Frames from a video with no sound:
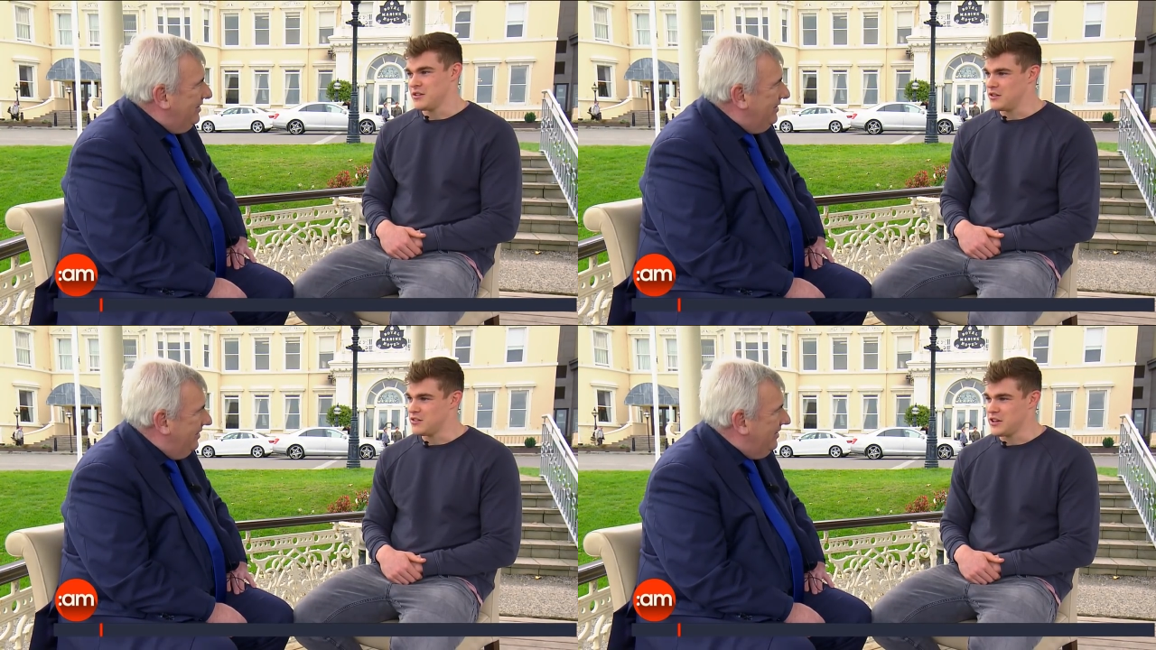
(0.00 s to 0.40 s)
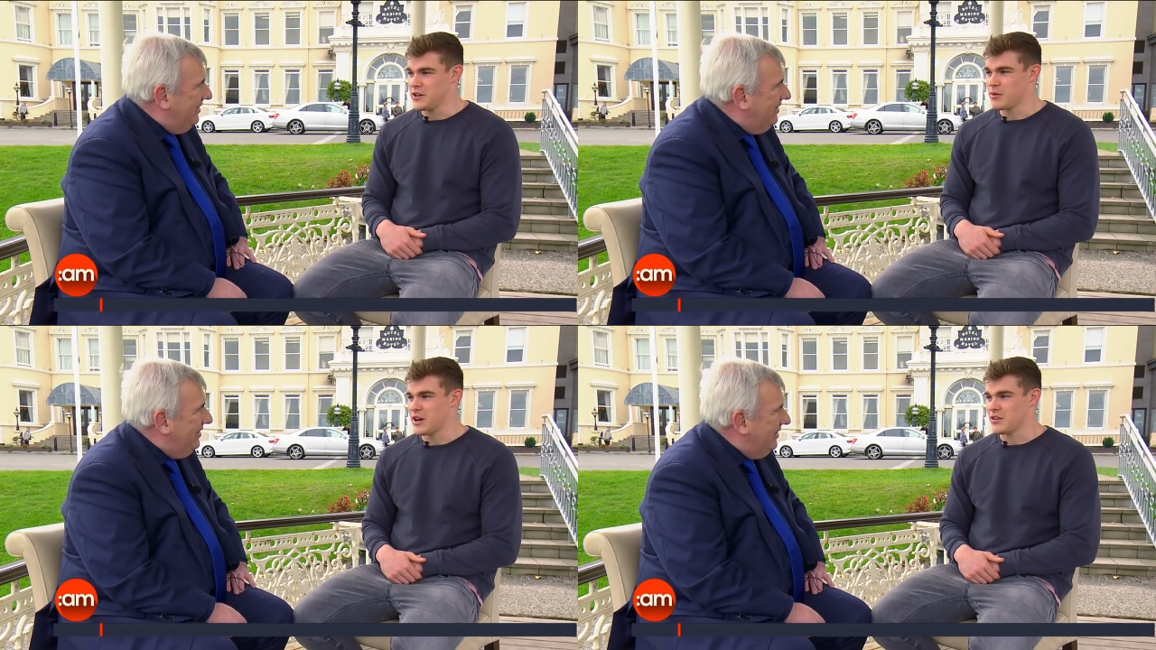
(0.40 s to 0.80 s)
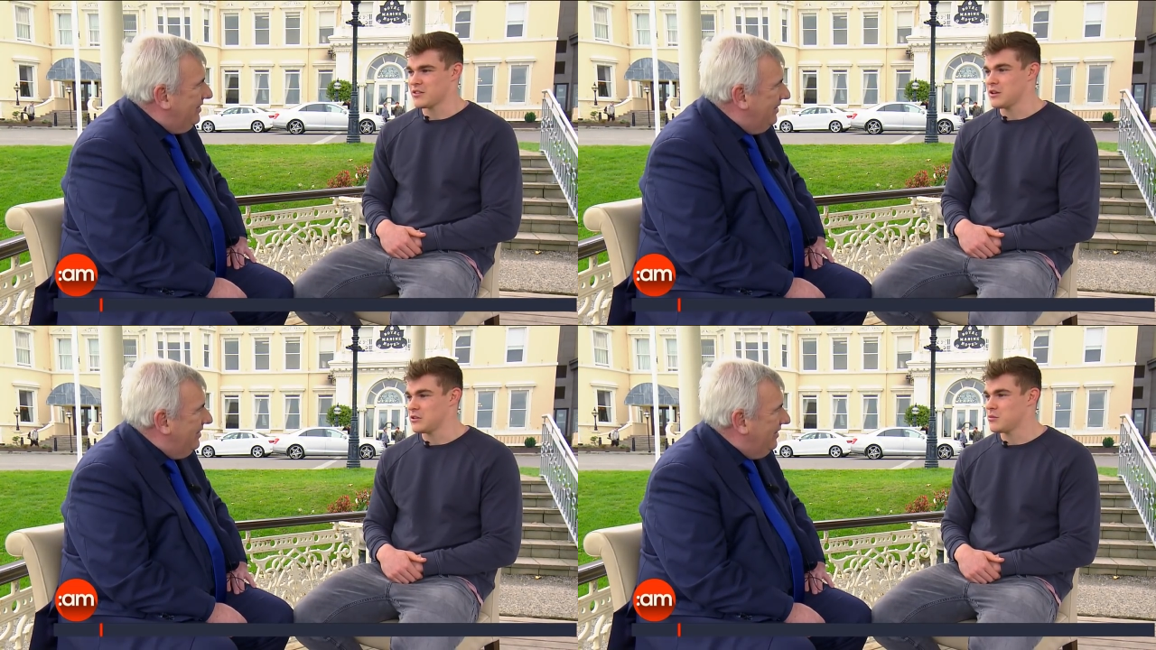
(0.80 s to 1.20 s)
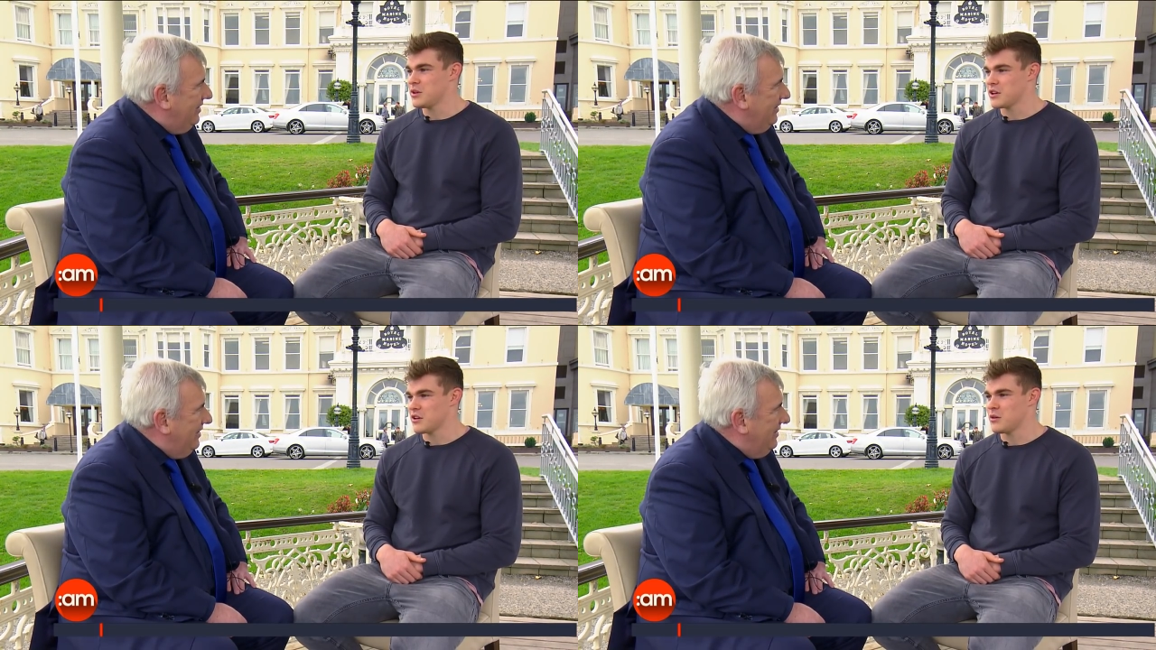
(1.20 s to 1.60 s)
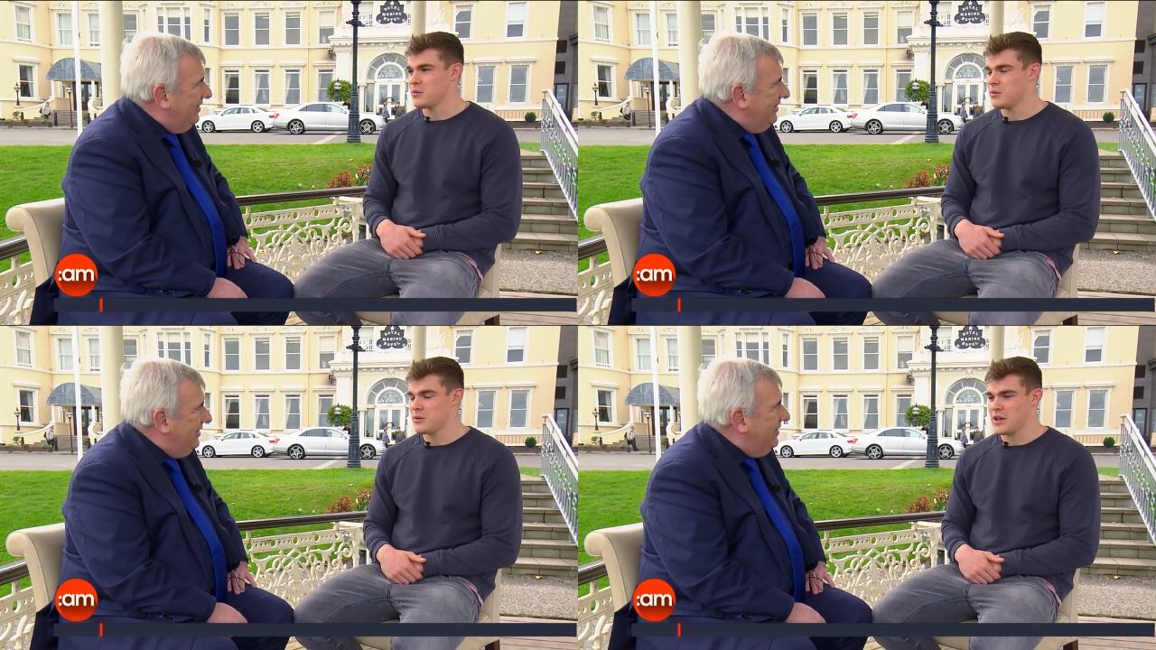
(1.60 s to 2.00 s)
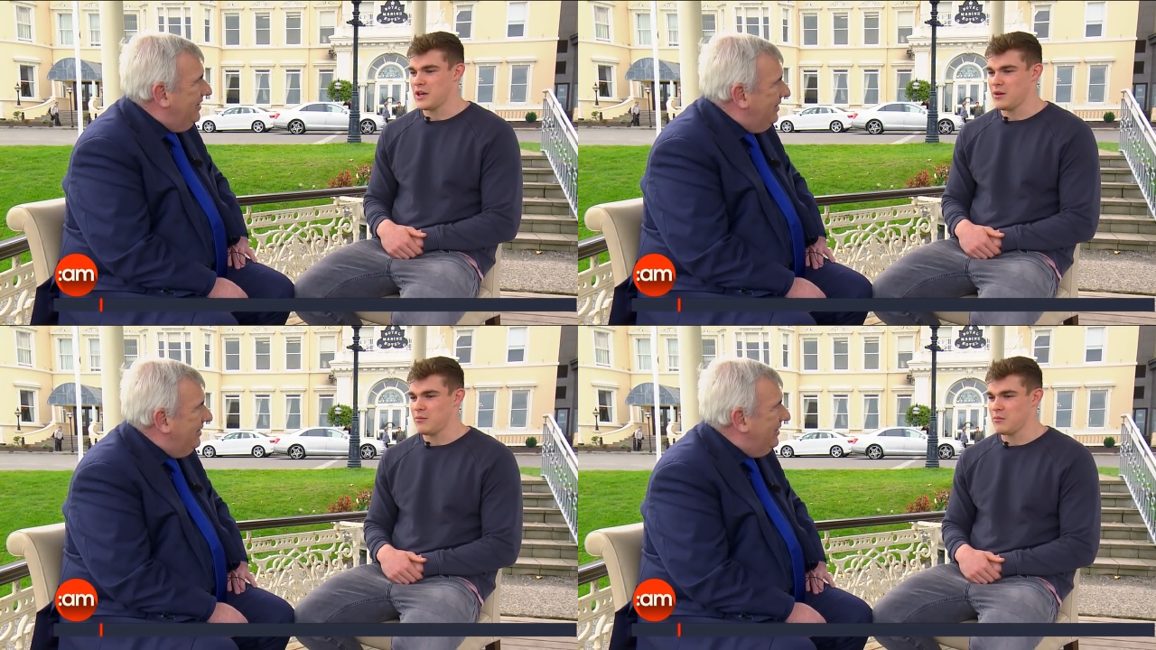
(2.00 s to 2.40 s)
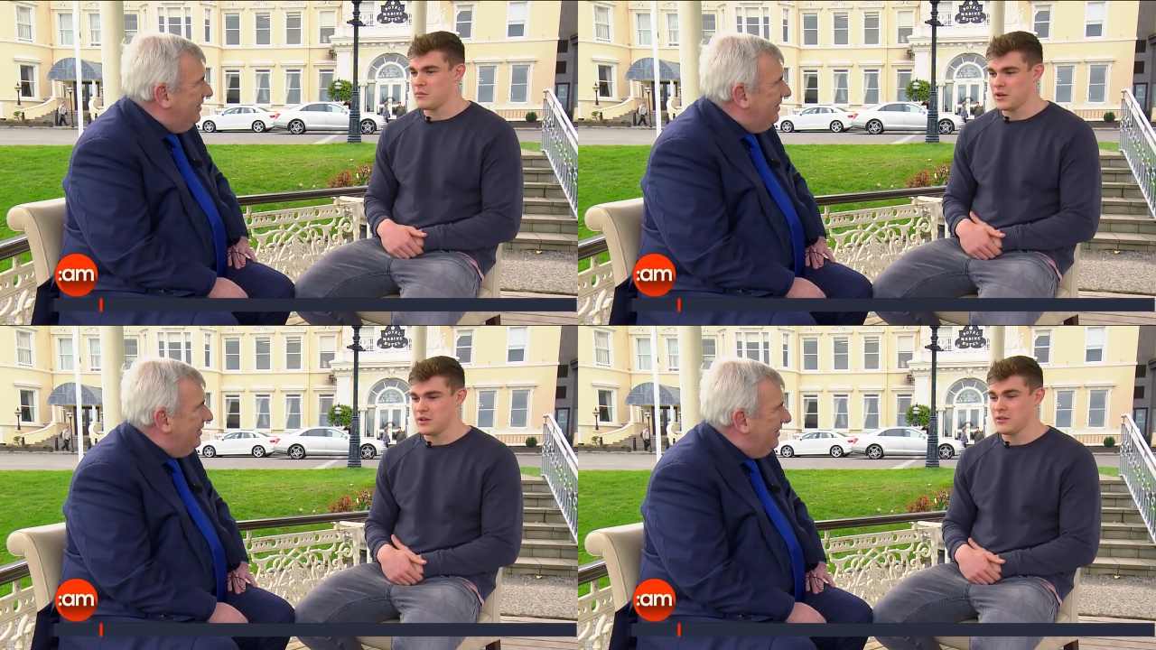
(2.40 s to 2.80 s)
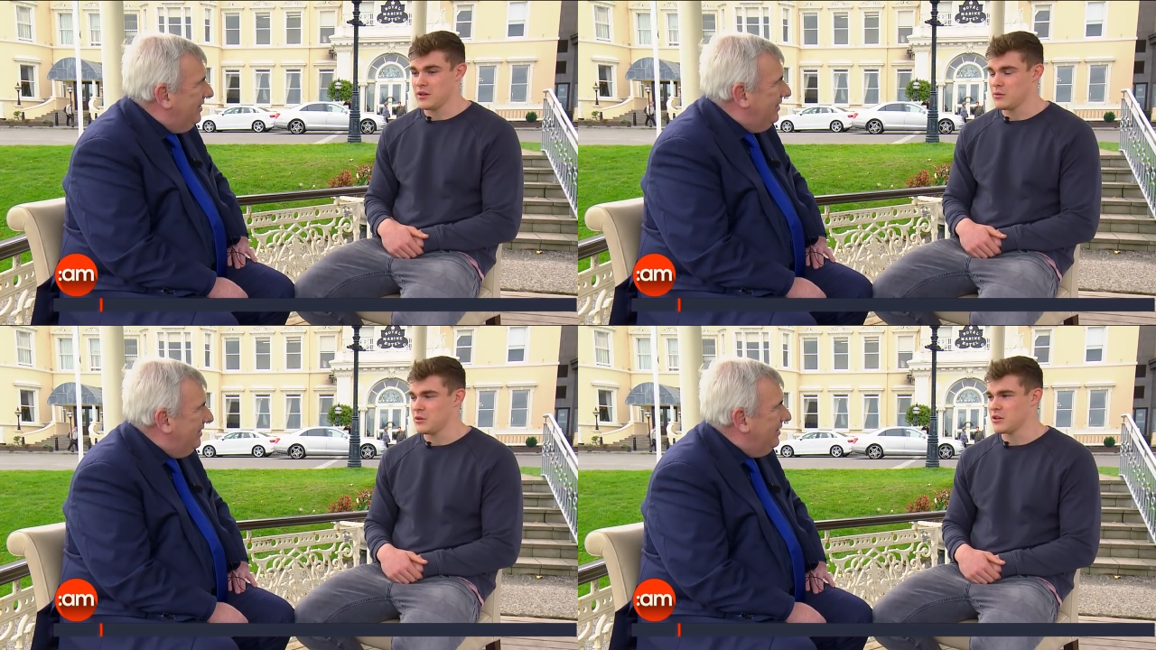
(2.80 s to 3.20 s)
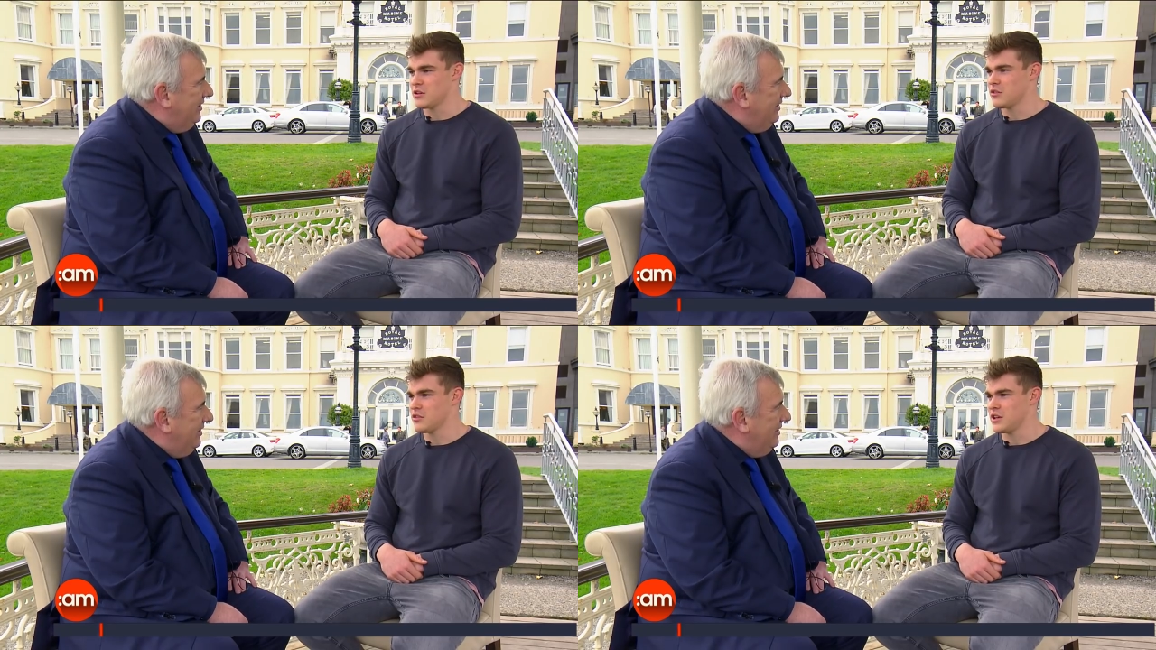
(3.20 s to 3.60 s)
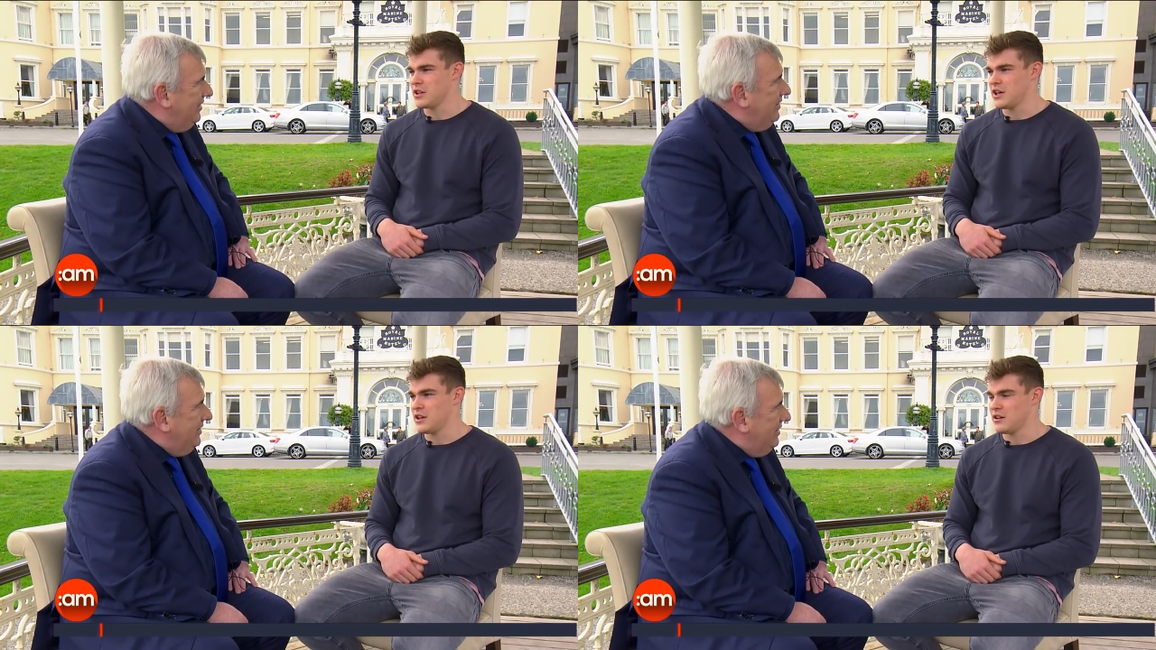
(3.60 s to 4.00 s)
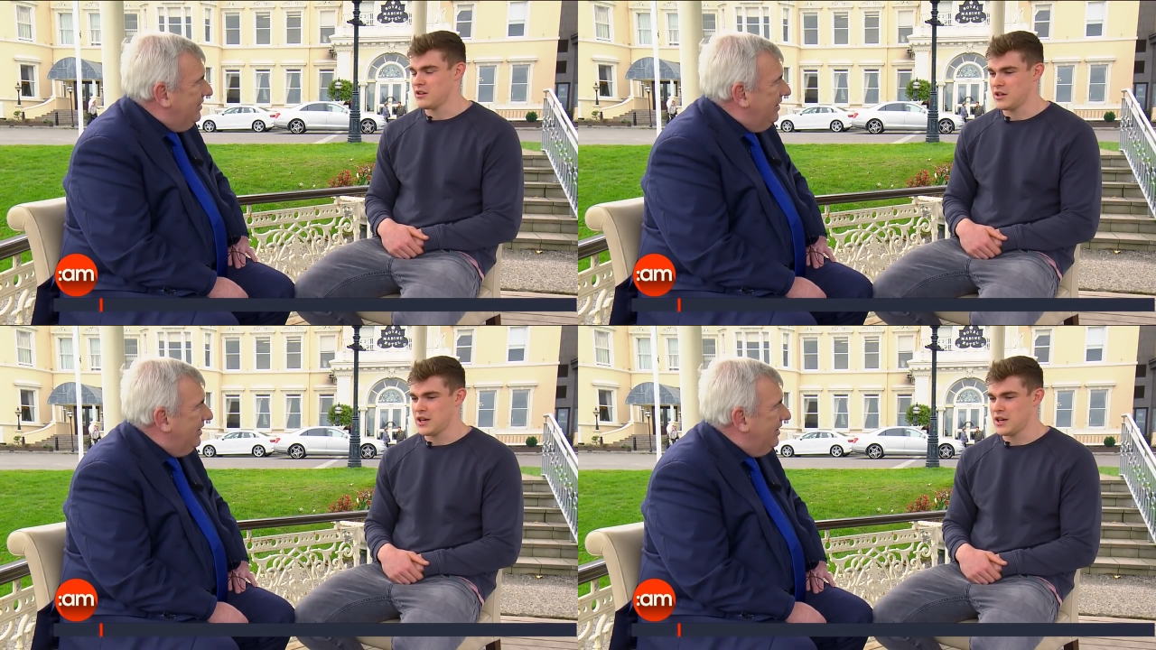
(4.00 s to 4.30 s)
Speaker 1: know, the senior players close to me in the club and with the country, and then